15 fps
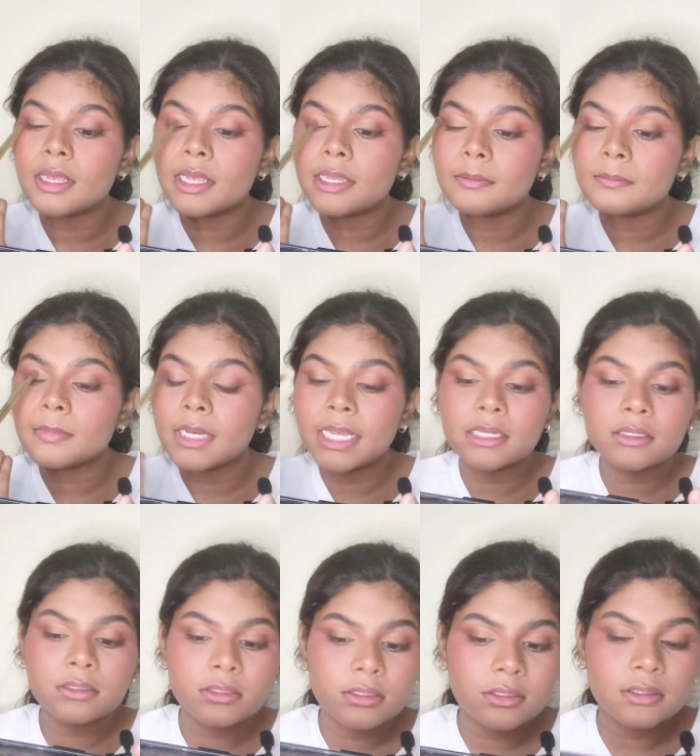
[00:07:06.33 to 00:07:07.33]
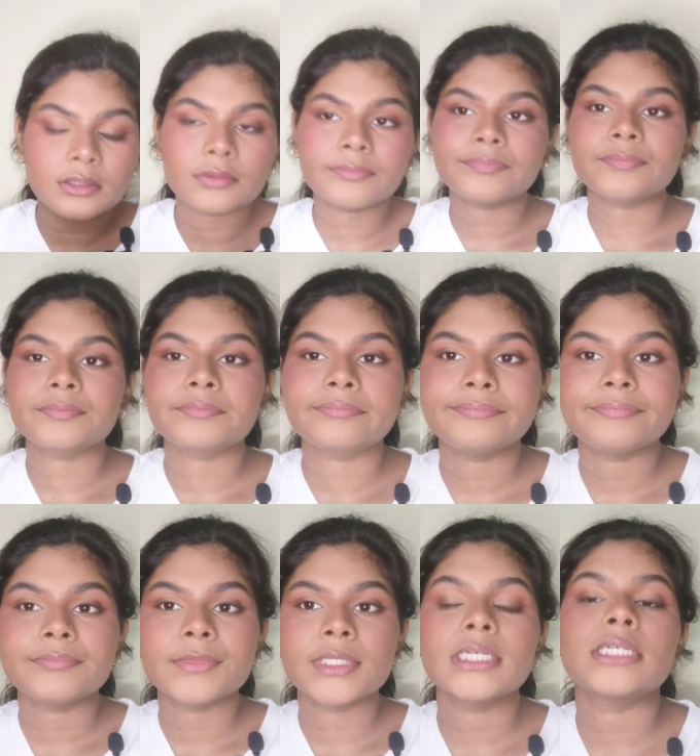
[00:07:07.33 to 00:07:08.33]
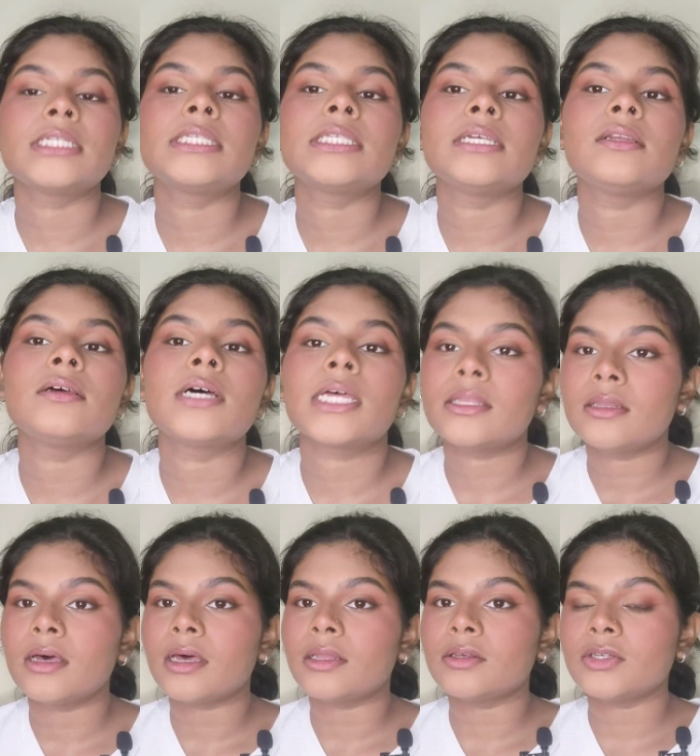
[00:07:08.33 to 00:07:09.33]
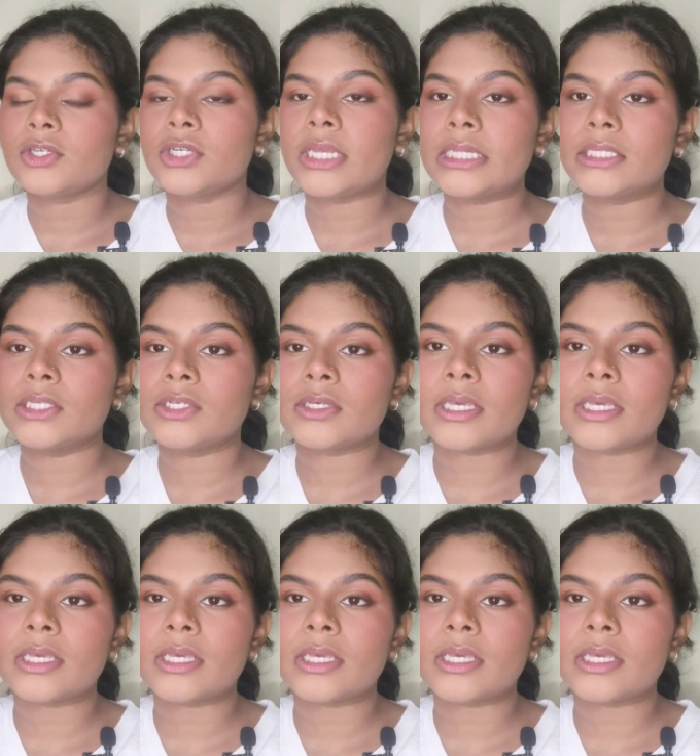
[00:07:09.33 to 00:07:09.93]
and blend the concealer and the other shades